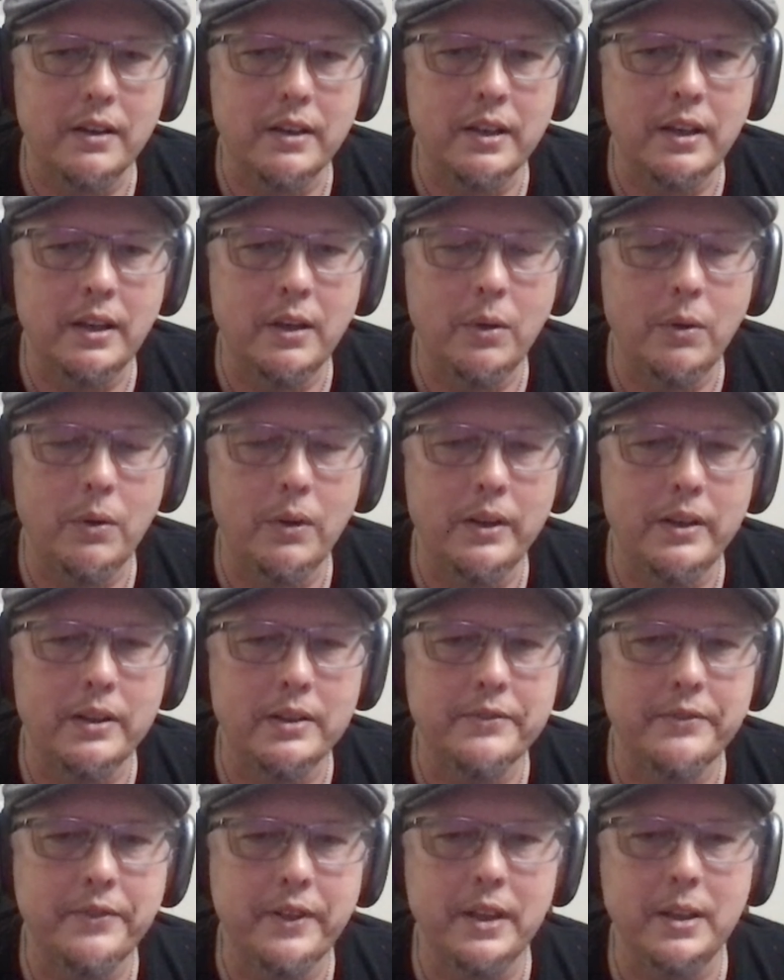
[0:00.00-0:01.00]
And
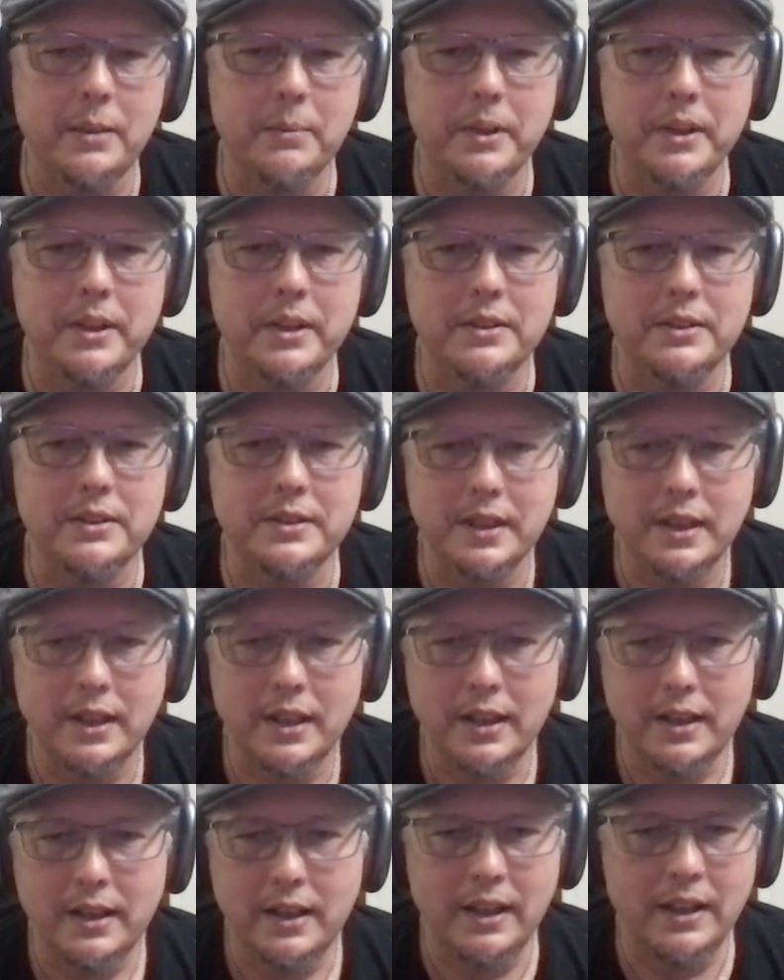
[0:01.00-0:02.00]
it's funny because,
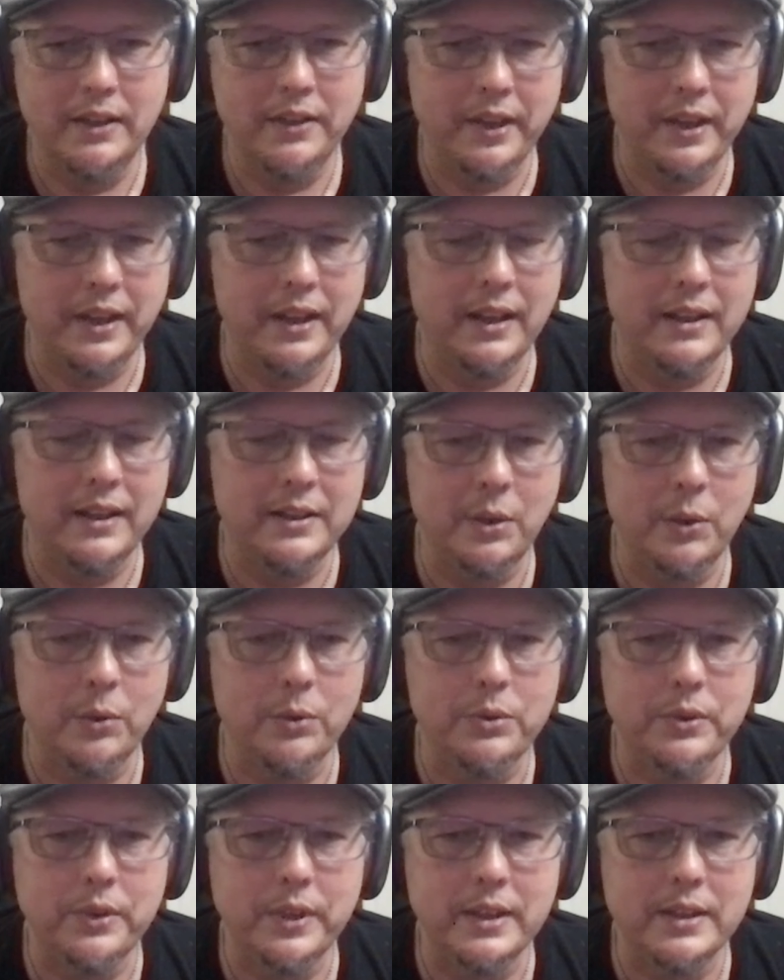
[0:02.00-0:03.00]
and I think I
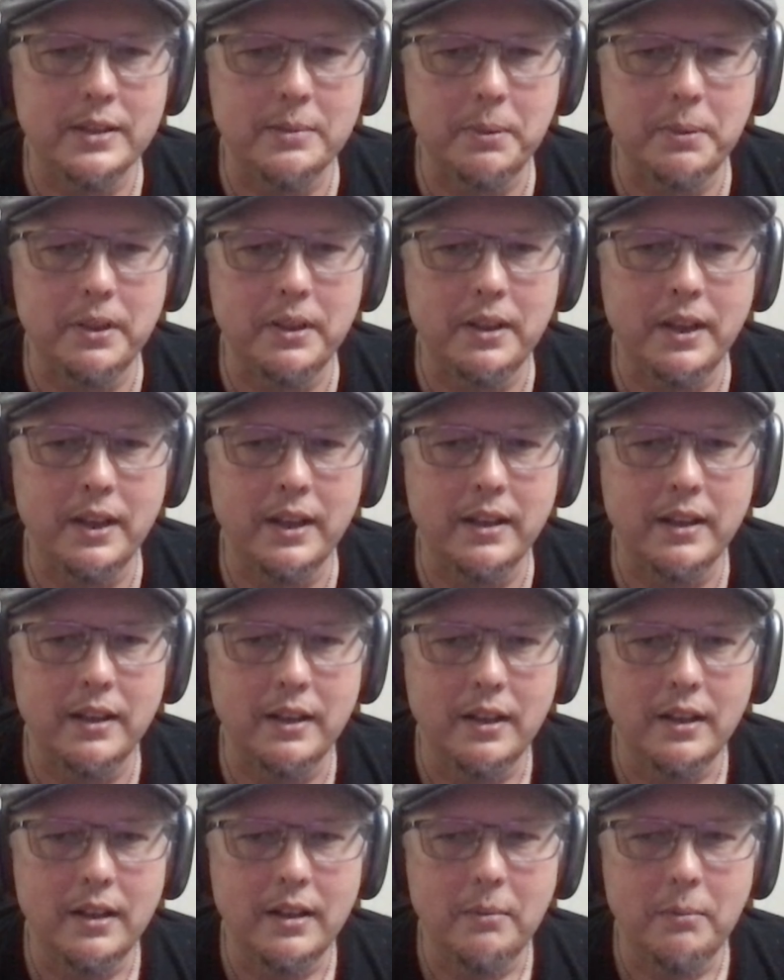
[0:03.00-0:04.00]
told you this, but like
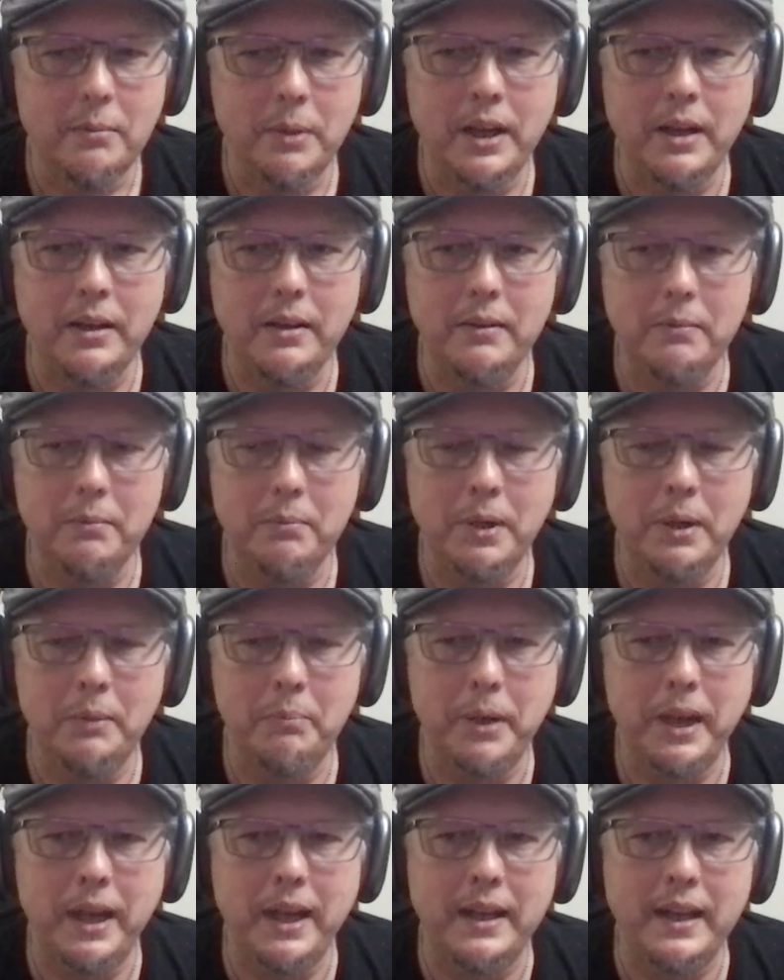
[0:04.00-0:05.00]
my
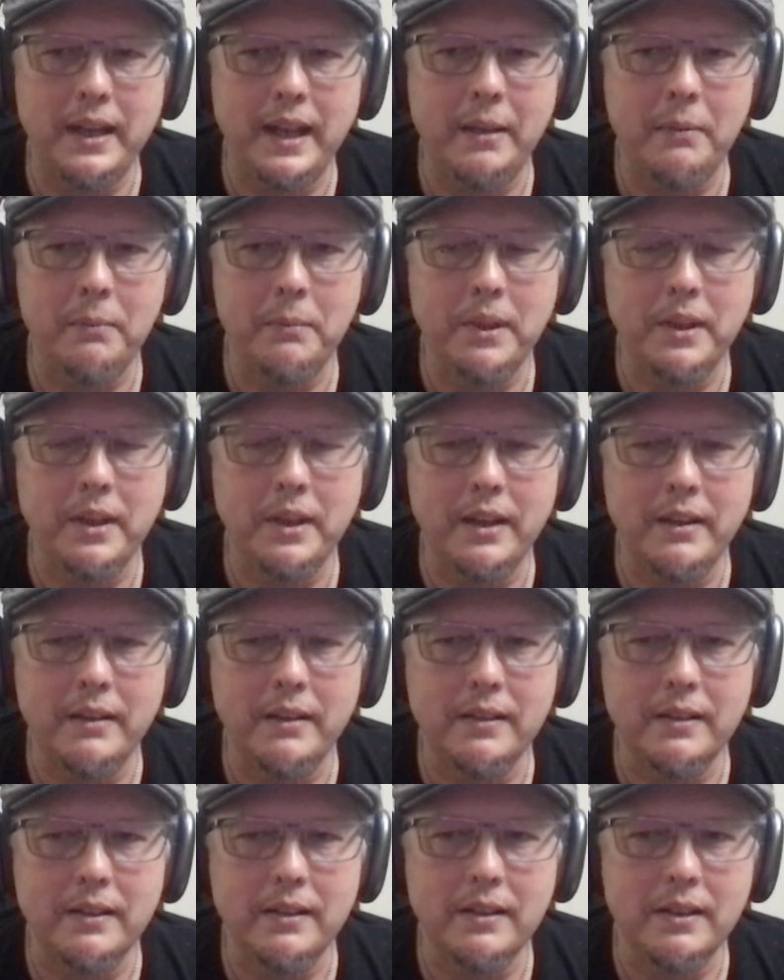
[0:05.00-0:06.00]
band name, that
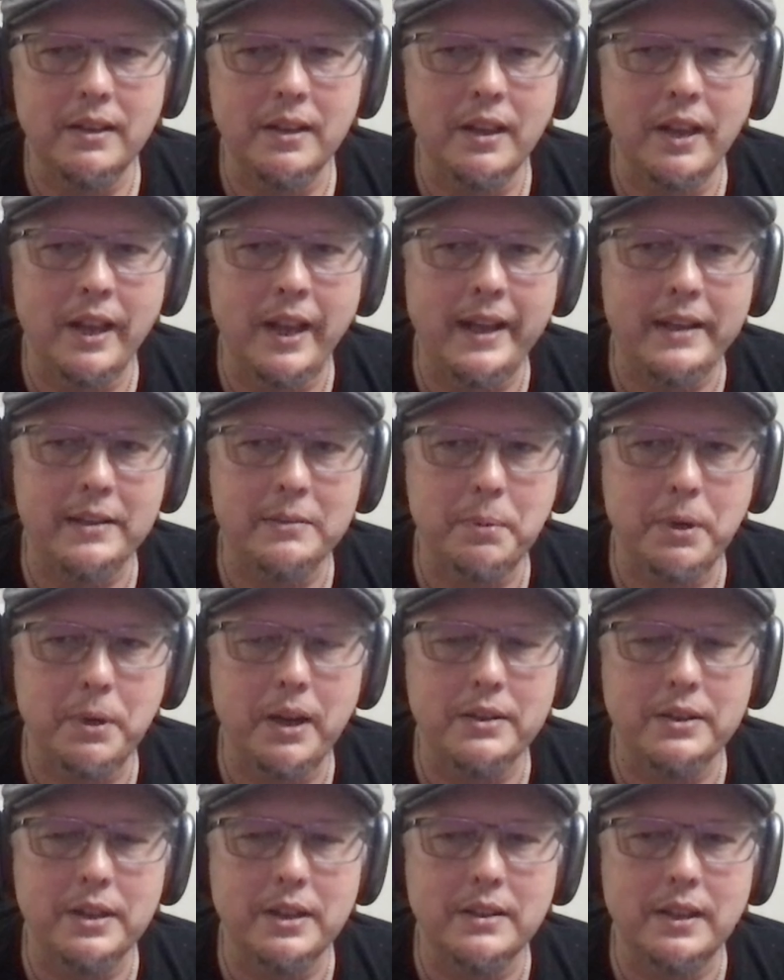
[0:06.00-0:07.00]
the last
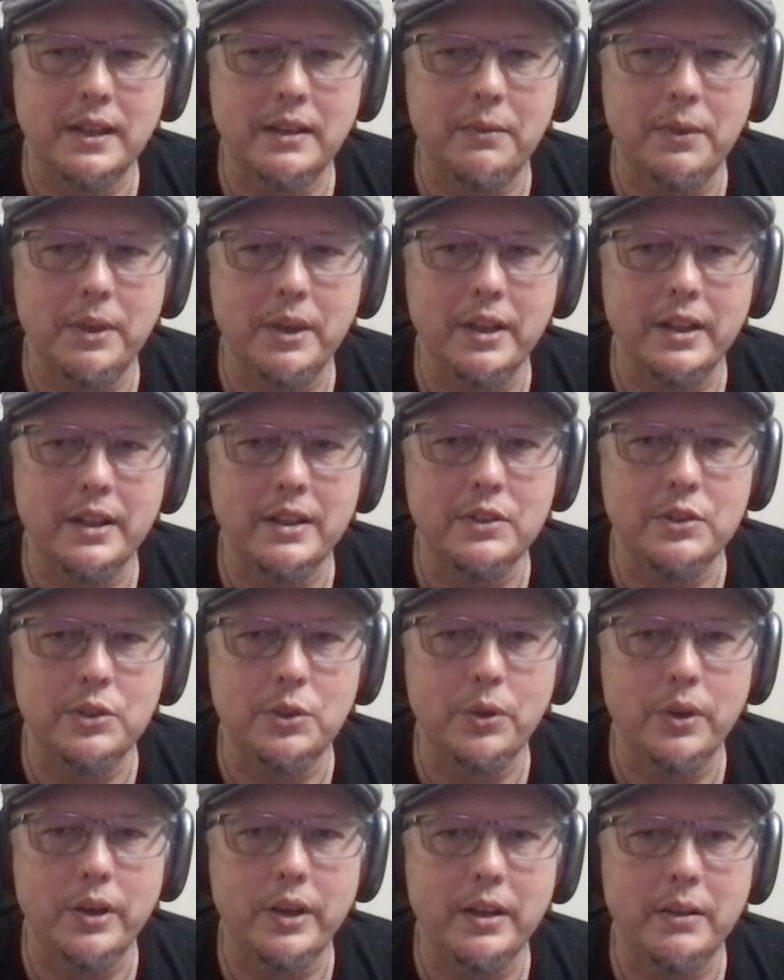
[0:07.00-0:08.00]
project I really
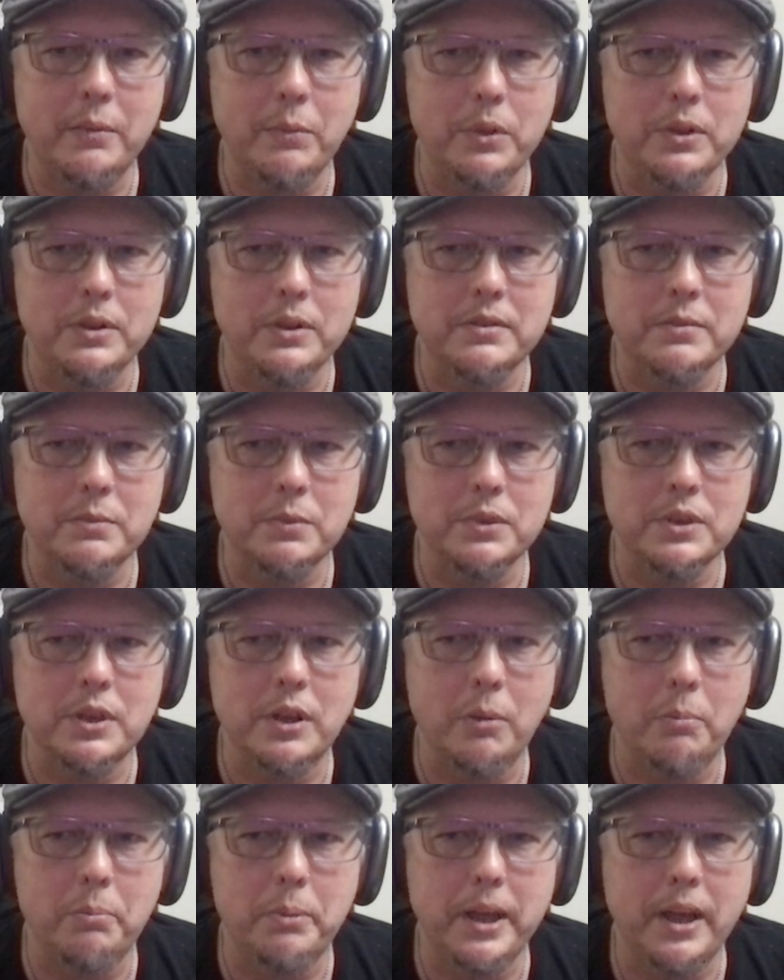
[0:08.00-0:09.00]
enjoyed was
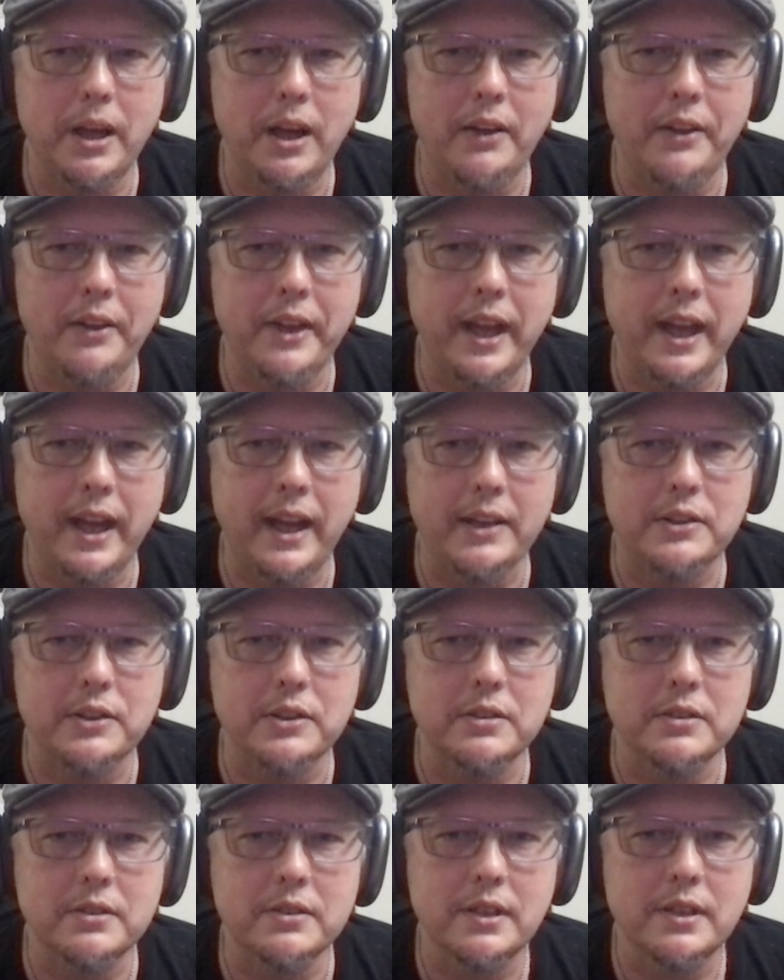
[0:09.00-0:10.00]
called Beyond the
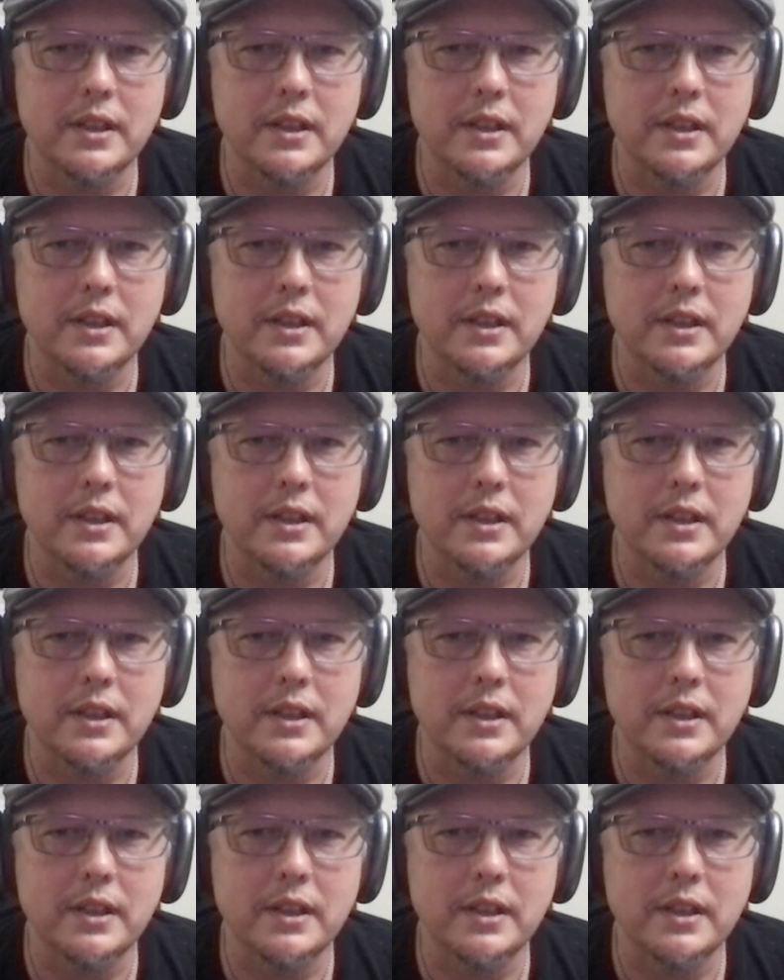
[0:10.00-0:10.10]
Ashes,